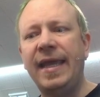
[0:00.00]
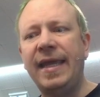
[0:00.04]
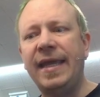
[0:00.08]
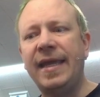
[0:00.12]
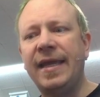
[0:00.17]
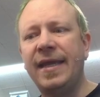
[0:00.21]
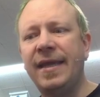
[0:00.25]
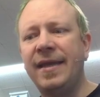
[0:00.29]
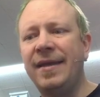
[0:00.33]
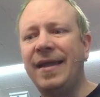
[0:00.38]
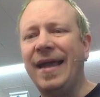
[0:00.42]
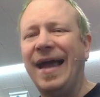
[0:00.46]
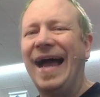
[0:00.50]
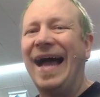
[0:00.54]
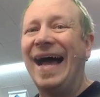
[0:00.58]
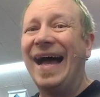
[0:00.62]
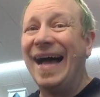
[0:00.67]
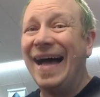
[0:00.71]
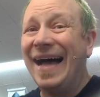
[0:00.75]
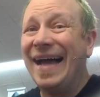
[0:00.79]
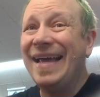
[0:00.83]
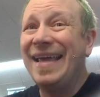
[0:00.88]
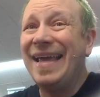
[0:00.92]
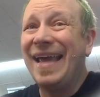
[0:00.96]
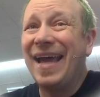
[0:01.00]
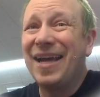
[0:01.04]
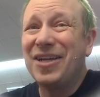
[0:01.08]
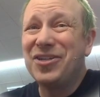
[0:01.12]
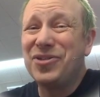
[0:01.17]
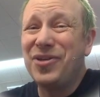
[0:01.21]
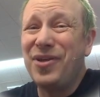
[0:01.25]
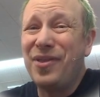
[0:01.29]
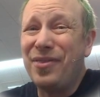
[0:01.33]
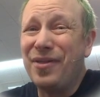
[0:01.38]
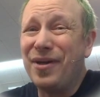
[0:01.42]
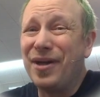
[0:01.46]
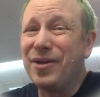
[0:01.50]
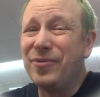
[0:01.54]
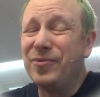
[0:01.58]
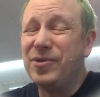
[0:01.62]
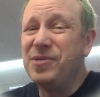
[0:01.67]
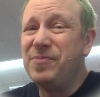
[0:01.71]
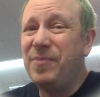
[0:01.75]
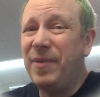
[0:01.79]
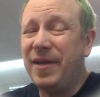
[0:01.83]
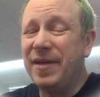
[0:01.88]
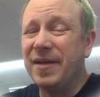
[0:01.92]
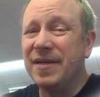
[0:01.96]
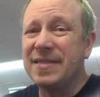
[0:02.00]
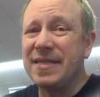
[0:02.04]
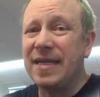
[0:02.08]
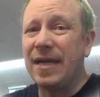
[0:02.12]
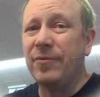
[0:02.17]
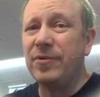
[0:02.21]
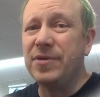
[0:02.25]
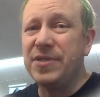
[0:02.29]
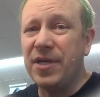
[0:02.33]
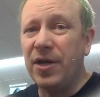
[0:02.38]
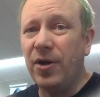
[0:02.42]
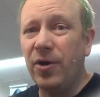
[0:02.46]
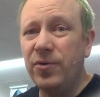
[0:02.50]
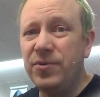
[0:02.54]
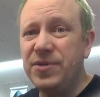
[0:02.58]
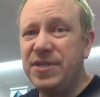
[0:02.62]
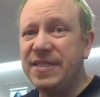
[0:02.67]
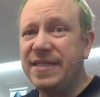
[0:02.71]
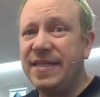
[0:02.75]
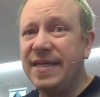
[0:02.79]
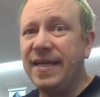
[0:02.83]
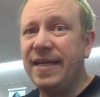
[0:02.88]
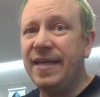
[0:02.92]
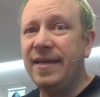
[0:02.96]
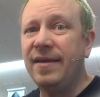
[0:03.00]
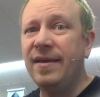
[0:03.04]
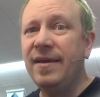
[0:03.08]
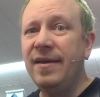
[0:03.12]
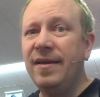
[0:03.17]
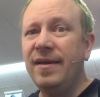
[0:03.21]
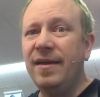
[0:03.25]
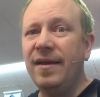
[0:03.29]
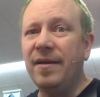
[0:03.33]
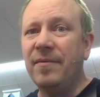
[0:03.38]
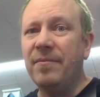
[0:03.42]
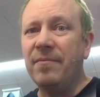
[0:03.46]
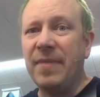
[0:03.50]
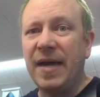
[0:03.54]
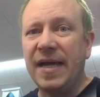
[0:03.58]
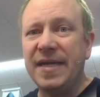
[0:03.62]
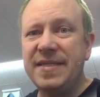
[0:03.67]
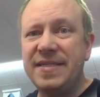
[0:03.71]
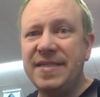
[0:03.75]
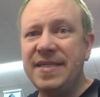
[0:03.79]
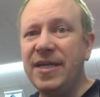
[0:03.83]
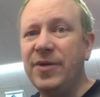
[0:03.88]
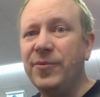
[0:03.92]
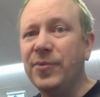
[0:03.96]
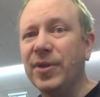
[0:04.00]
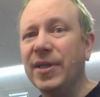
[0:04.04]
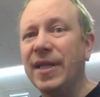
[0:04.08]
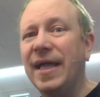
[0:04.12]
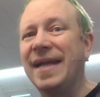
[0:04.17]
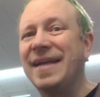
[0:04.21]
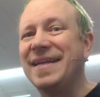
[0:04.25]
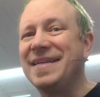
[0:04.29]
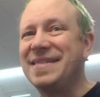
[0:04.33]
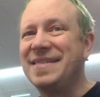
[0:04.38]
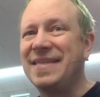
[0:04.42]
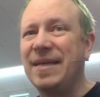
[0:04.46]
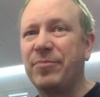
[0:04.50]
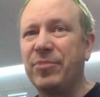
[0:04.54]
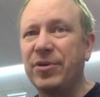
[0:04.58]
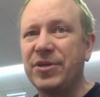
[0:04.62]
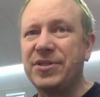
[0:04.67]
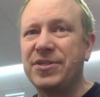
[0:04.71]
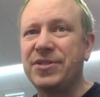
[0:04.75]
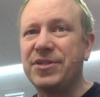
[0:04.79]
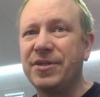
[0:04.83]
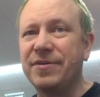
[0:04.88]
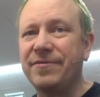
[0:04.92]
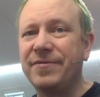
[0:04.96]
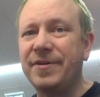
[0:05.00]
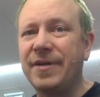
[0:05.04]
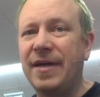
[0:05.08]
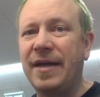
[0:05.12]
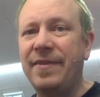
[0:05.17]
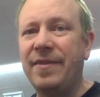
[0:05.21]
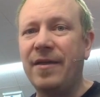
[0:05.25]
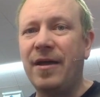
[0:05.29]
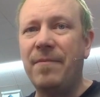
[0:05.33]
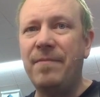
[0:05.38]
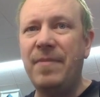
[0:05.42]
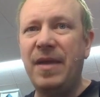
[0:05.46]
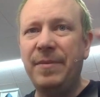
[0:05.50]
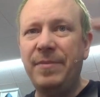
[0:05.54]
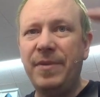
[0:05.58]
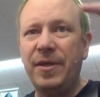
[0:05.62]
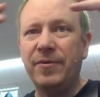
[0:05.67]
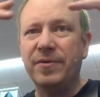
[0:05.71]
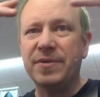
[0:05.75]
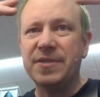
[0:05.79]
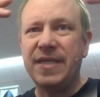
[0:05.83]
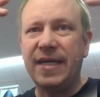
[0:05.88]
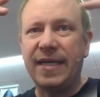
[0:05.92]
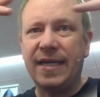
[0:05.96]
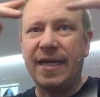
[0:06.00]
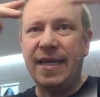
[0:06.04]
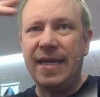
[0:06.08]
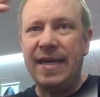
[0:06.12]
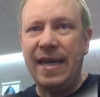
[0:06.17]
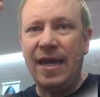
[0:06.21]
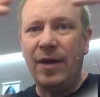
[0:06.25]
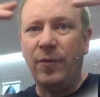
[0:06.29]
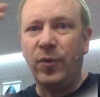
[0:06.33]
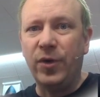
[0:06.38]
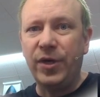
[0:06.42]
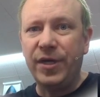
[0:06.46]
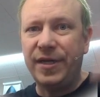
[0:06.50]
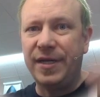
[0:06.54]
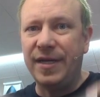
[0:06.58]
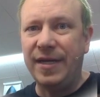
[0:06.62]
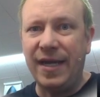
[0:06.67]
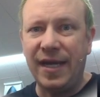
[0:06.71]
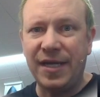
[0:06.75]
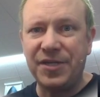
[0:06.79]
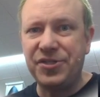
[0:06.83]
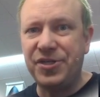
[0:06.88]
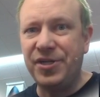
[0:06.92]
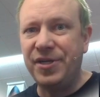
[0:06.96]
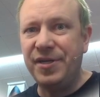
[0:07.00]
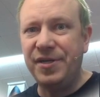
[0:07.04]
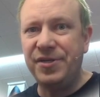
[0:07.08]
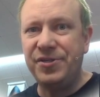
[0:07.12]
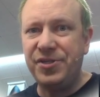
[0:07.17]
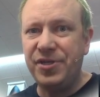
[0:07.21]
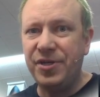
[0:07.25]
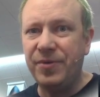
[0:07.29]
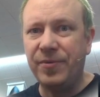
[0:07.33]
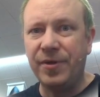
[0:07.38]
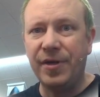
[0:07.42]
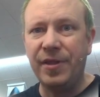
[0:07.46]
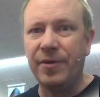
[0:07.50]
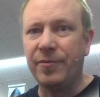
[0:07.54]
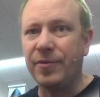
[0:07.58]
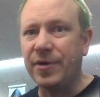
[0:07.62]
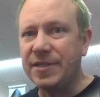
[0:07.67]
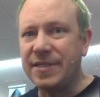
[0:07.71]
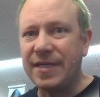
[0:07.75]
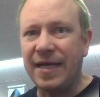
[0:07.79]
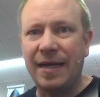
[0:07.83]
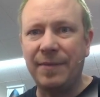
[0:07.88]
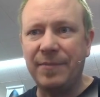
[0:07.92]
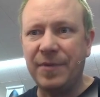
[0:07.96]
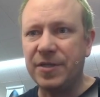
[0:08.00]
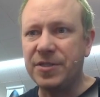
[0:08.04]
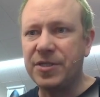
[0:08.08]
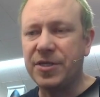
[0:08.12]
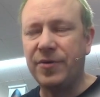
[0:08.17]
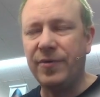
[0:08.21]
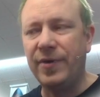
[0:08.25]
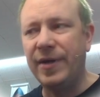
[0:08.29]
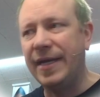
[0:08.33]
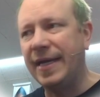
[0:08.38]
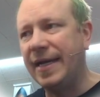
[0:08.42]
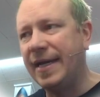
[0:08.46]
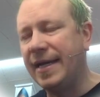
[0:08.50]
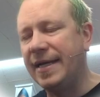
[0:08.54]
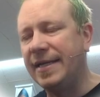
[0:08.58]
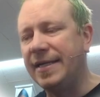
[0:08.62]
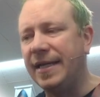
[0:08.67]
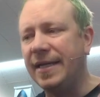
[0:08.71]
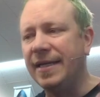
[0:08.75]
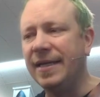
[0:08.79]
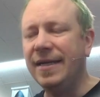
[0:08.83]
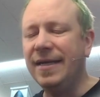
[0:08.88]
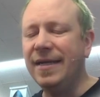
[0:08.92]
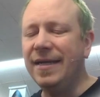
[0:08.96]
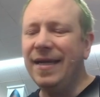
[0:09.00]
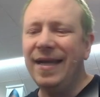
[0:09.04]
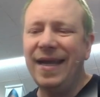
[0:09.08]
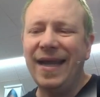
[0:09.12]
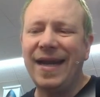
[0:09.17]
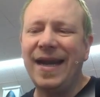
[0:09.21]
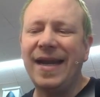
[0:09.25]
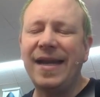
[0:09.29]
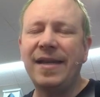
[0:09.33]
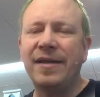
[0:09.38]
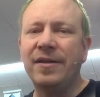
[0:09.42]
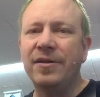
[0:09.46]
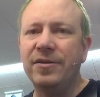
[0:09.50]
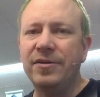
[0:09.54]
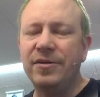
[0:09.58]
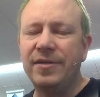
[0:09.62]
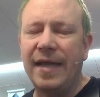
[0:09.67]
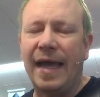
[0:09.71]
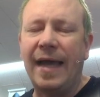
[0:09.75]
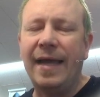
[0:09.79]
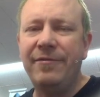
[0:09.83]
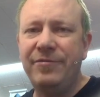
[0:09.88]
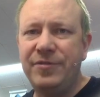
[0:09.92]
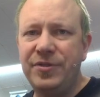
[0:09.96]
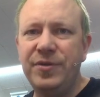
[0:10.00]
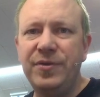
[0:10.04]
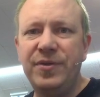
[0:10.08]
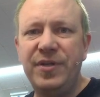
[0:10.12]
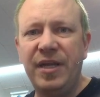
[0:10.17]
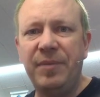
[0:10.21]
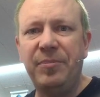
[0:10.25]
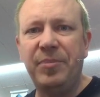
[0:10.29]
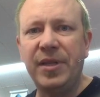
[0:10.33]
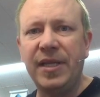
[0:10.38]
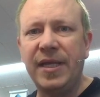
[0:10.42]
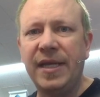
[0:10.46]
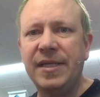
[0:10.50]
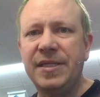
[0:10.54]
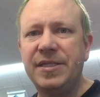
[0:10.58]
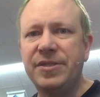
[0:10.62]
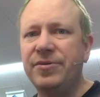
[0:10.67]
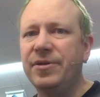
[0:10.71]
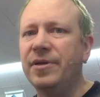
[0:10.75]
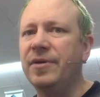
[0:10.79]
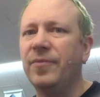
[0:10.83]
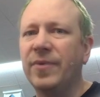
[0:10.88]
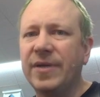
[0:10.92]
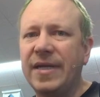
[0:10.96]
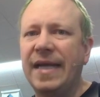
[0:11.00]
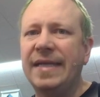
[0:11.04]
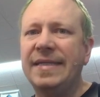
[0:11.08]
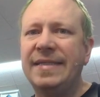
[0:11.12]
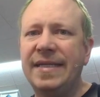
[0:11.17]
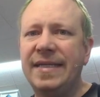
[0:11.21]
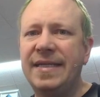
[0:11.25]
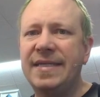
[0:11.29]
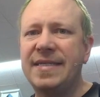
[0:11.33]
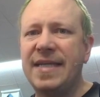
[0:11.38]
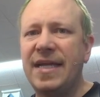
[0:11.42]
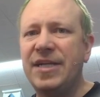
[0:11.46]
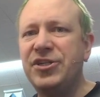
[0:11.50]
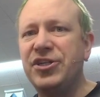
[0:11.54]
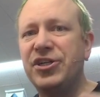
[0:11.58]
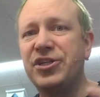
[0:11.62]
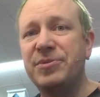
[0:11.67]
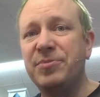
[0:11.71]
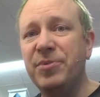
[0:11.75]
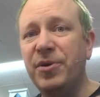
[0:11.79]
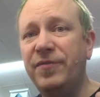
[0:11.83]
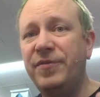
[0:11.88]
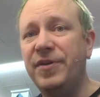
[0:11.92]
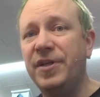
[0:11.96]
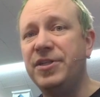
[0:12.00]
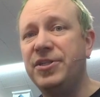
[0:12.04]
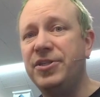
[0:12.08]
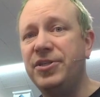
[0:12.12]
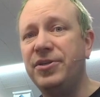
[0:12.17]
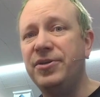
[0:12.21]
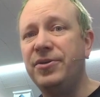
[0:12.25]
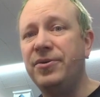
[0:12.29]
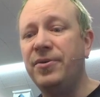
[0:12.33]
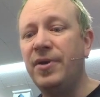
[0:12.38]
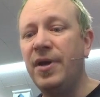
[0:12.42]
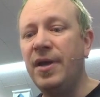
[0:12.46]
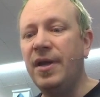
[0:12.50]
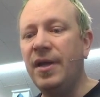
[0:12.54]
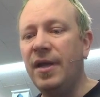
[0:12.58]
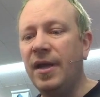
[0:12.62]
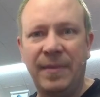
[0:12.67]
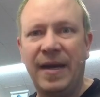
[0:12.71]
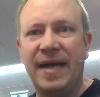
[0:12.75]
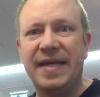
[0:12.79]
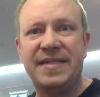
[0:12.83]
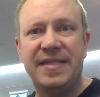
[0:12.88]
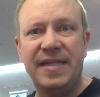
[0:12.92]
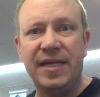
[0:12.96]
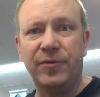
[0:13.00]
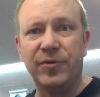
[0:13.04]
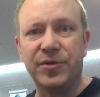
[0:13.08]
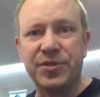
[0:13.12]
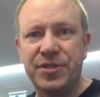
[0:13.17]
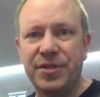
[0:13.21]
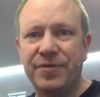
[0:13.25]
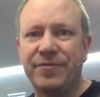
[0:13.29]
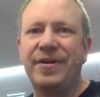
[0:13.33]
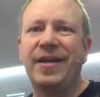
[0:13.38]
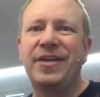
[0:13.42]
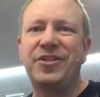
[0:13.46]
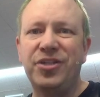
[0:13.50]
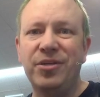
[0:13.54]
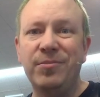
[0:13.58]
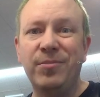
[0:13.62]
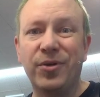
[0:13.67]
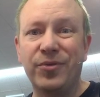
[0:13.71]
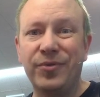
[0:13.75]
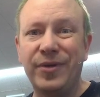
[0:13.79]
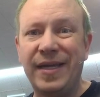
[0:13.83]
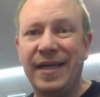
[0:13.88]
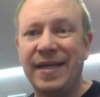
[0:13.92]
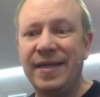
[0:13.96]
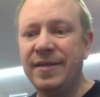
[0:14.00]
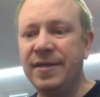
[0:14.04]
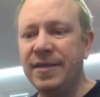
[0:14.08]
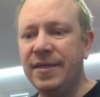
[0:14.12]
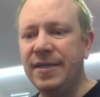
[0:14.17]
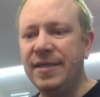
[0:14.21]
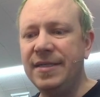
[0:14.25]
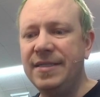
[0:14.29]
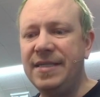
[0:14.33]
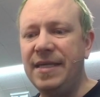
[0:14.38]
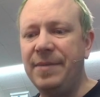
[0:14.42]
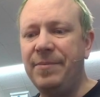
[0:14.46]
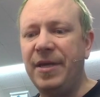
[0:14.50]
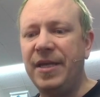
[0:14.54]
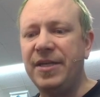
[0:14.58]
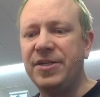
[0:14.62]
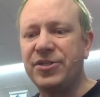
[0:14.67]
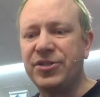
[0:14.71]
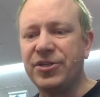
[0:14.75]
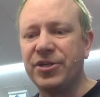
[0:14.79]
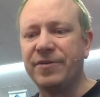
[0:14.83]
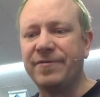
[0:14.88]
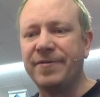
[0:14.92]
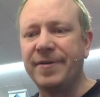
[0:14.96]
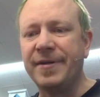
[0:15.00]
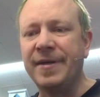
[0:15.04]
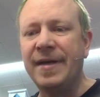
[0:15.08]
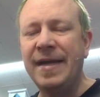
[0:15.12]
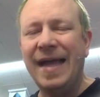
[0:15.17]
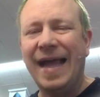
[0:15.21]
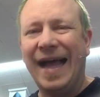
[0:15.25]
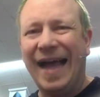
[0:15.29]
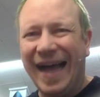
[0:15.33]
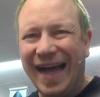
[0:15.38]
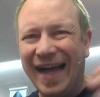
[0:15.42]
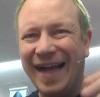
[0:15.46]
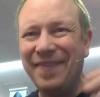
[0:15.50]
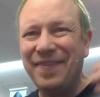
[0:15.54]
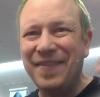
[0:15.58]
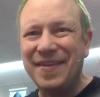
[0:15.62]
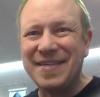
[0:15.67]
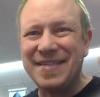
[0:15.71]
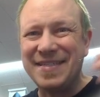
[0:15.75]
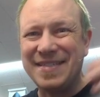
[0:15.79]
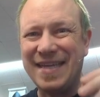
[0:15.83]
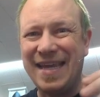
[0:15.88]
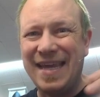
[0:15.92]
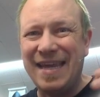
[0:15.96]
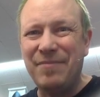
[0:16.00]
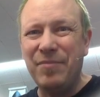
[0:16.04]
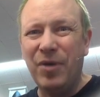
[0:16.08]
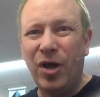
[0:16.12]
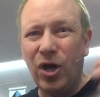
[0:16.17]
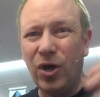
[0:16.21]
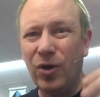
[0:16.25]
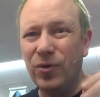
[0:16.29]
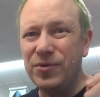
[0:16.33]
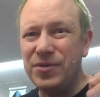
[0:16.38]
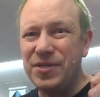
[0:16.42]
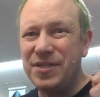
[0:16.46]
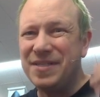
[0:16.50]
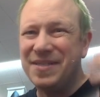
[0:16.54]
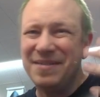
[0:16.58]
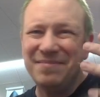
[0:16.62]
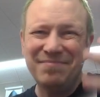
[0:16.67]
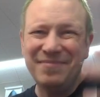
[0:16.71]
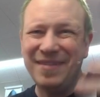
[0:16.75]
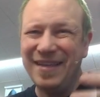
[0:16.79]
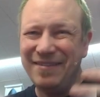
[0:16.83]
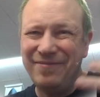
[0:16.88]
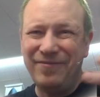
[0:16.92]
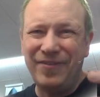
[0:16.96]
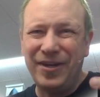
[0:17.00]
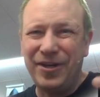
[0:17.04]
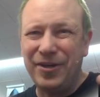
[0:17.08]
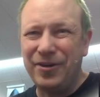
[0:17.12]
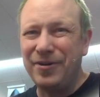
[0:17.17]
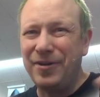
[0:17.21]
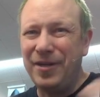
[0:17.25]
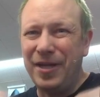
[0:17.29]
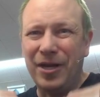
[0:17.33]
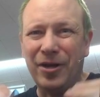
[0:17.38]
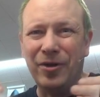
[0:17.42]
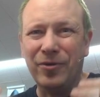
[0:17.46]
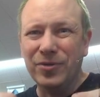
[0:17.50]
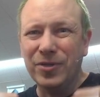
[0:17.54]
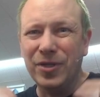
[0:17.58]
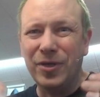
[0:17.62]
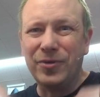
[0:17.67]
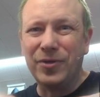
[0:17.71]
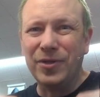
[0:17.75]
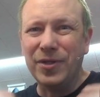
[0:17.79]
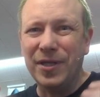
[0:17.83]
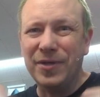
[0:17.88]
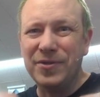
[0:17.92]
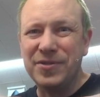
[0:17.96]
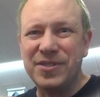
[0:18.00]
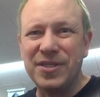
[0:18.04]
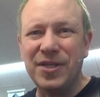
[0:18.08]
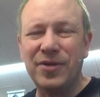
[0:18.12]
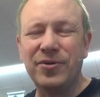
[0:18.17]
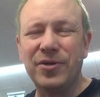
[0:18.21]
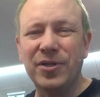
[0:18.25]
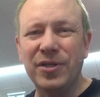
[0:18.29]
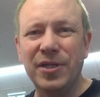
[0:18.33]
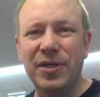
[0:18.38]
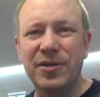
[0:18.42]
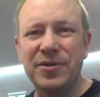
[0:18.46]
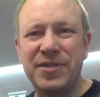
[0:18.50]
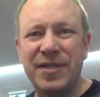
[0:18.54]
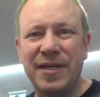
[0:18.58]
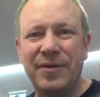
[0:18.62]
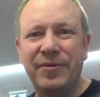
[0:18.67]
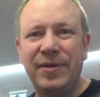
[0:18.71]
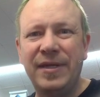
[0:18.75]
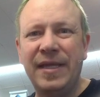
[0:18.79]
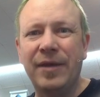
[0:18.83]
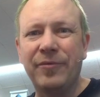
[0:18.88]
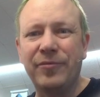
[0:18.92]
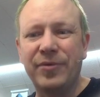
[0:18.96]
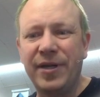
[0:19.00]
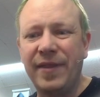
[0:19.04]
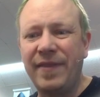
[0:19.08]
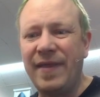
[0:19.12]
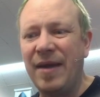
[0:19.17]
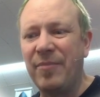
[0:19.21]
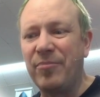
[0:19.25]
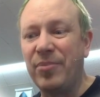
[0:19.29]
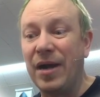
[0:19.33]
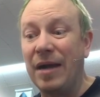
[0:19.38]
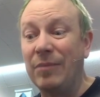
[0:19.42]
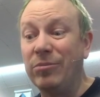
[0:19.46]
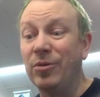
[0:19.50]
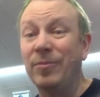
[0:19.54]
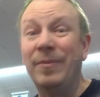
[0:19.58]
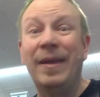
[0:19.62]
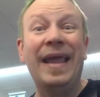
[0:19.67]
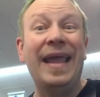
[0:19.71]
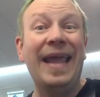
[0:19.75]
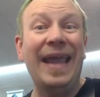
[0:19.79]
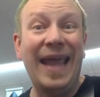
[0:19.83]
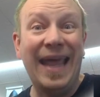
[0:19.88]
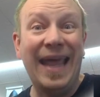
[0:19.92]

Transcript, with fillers: And I actually thought it was because I was hosting MySQL on a separate server. I thought maybe it was like a network connection issue where there were timeouts going on. And, and I didn't dive too deeply into it. What I did is I just moved it to a MySQL server, actually MariaDB server on the same host I figured, you know, local host, local host, I would get rid of that problem.